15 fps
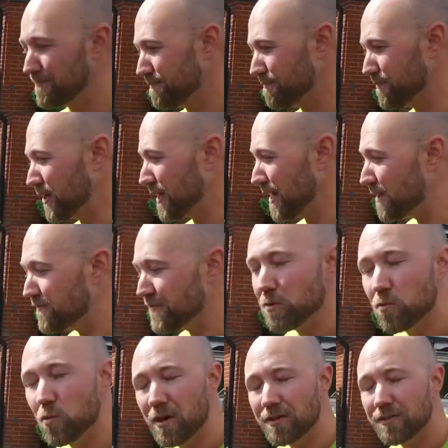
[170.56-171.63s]
But if
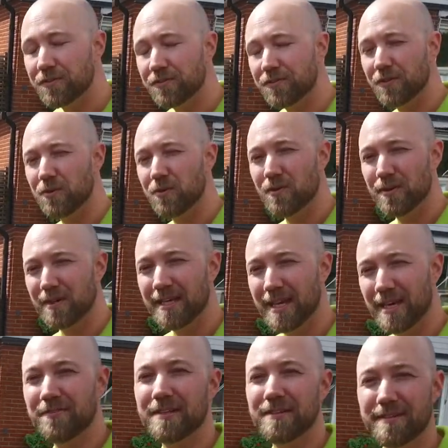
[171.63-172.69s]
you want to
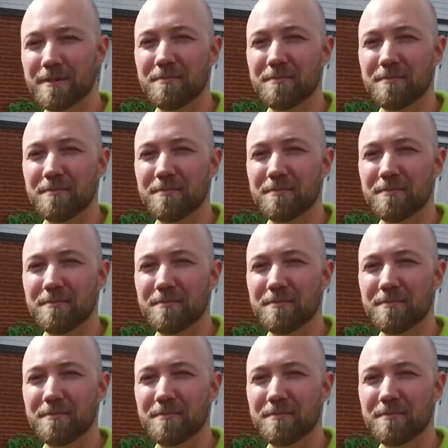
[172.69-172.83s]
give it